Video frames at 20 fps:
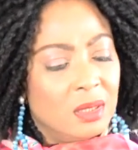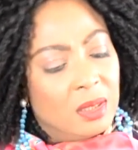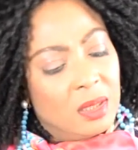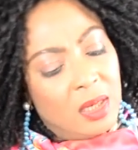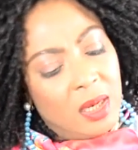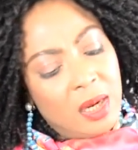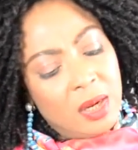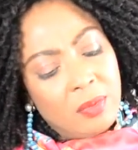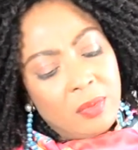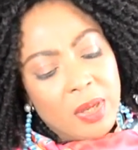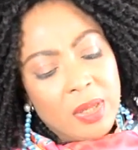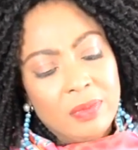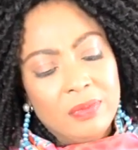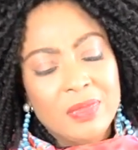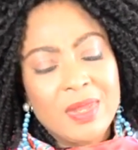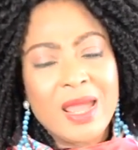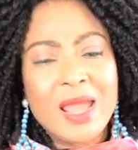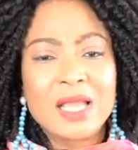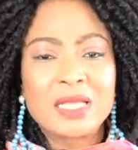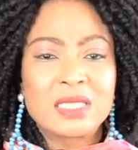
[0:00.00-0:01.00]
Anyway,
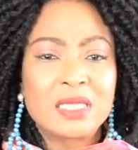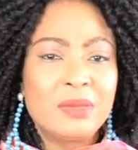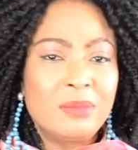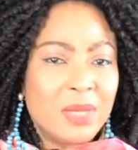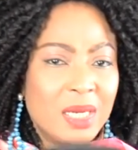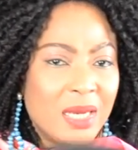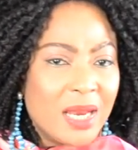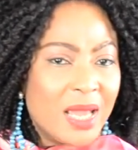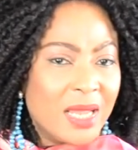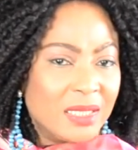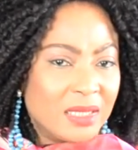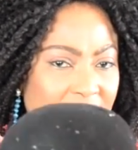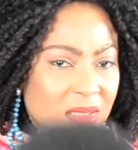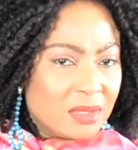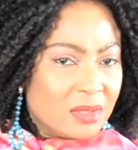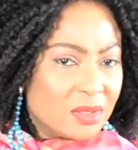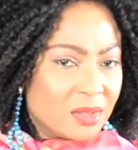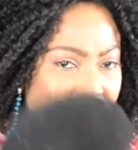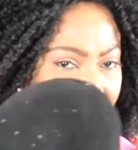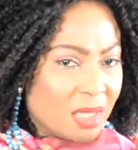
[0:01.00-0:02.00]
they're extremely light,
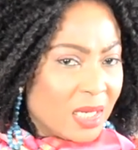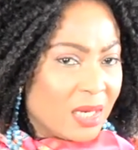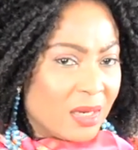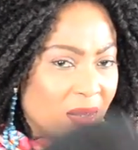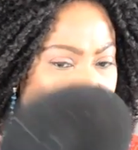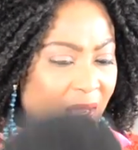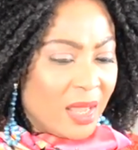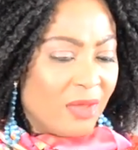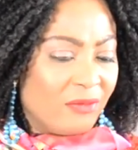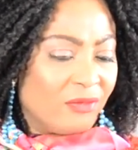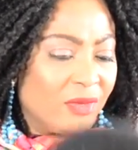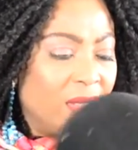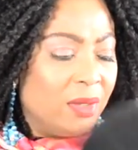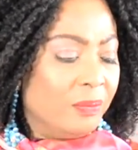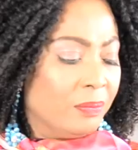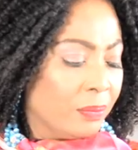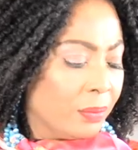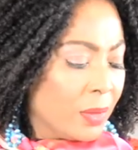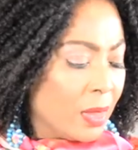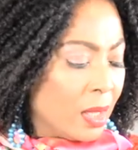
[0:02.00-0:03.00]
so they're not heavy.
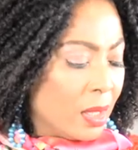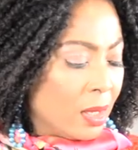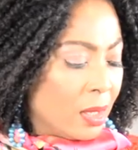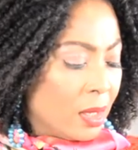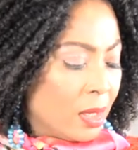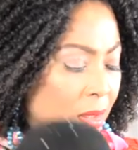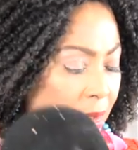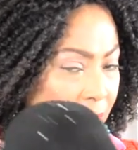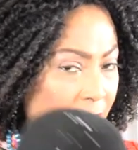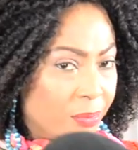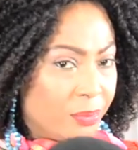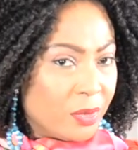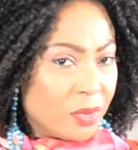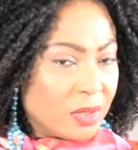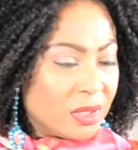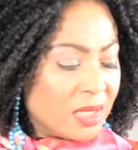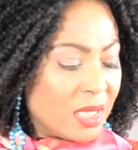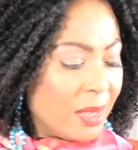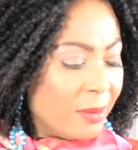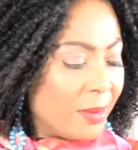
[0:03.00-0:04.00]
The
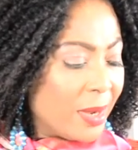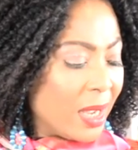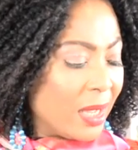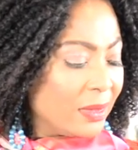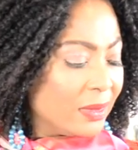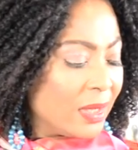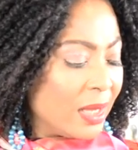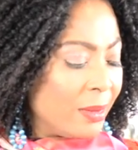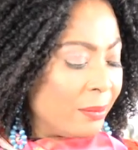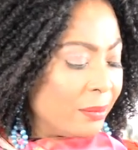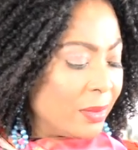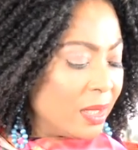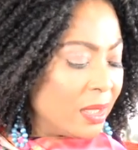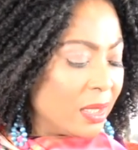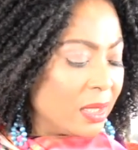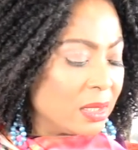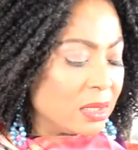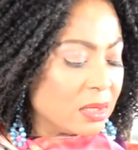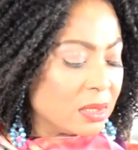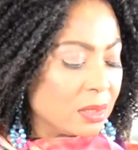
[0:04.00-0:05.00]
beauty about them
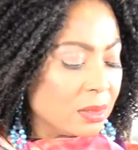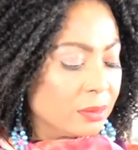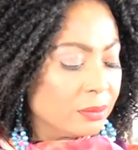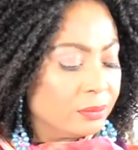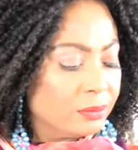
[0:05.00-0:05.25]
is,